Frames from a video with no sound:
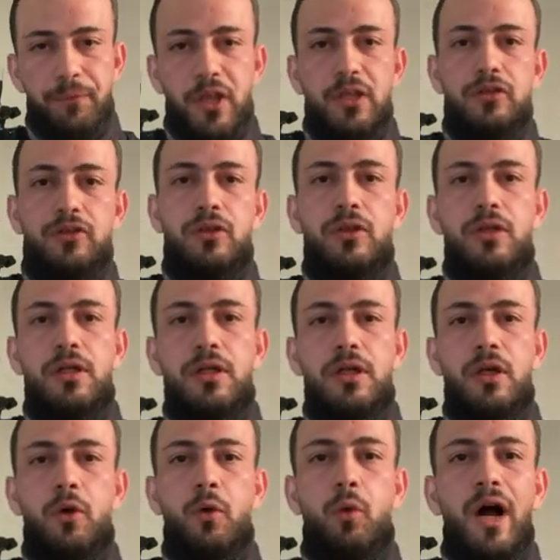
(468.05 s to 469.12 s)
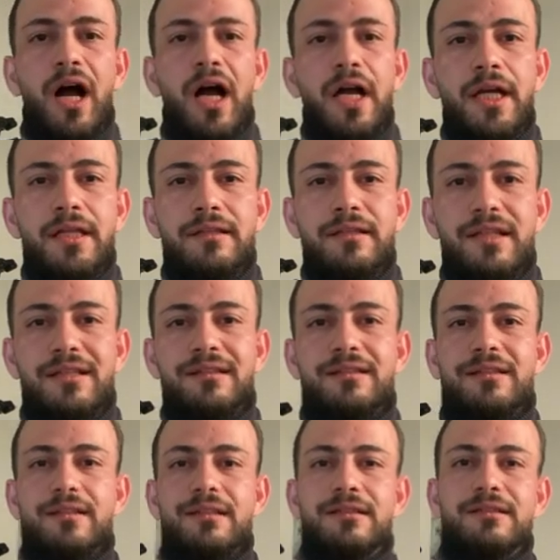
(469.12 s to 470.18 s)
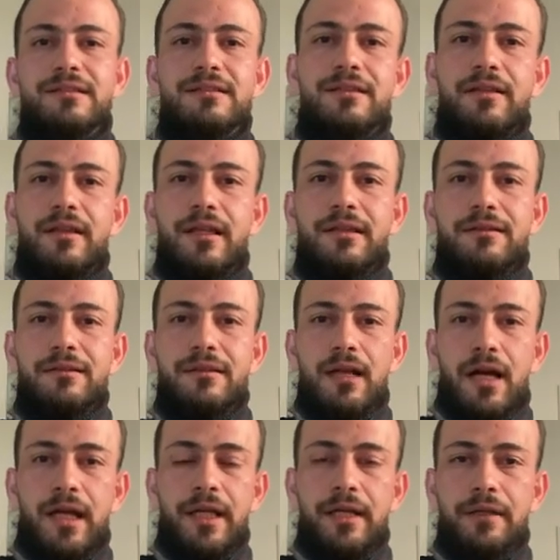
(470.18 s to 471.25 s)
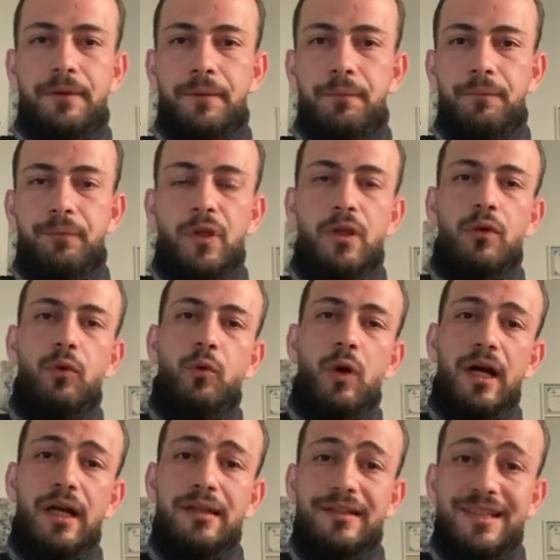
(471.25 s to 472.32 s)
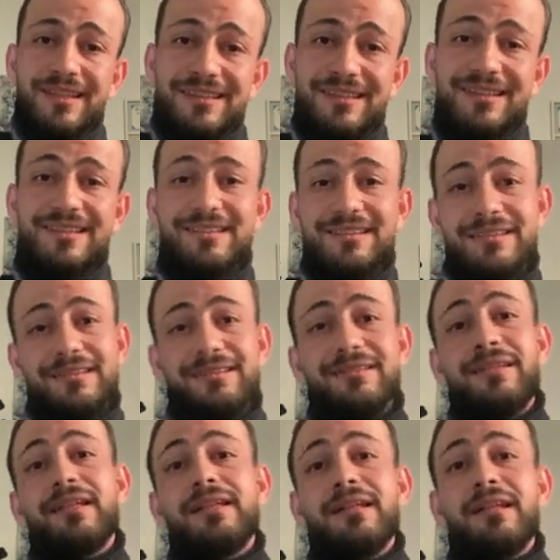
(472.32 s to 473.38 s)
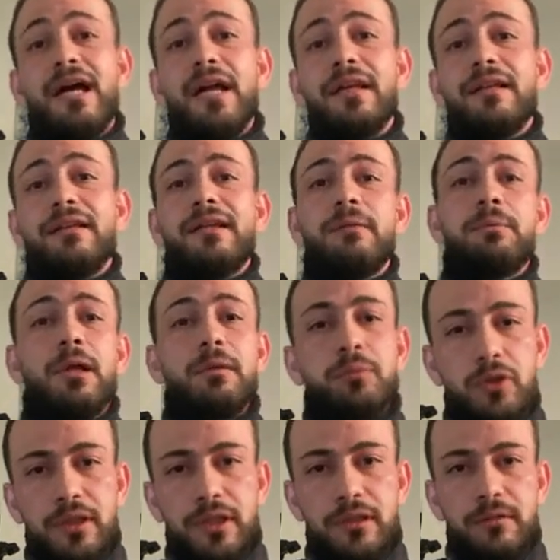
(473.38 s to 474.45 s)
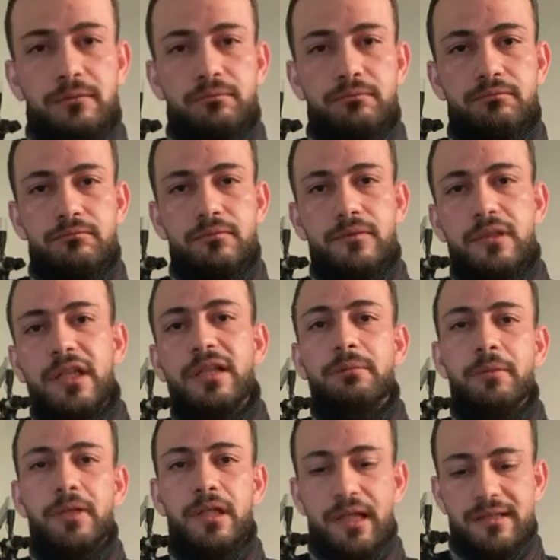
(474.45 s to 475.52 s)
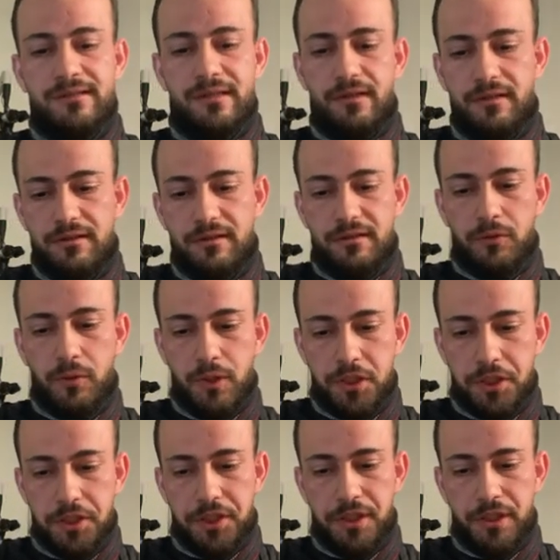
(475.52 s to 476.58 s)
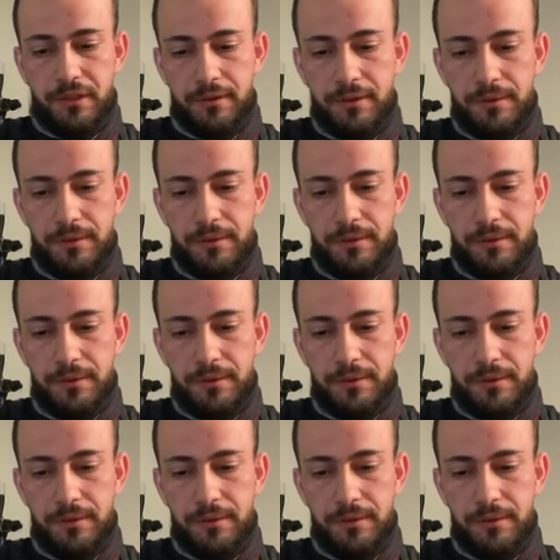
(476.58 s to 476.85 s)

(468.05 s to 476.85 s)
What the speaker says: So why dentists they like the Pulpotec? Let me answer this question.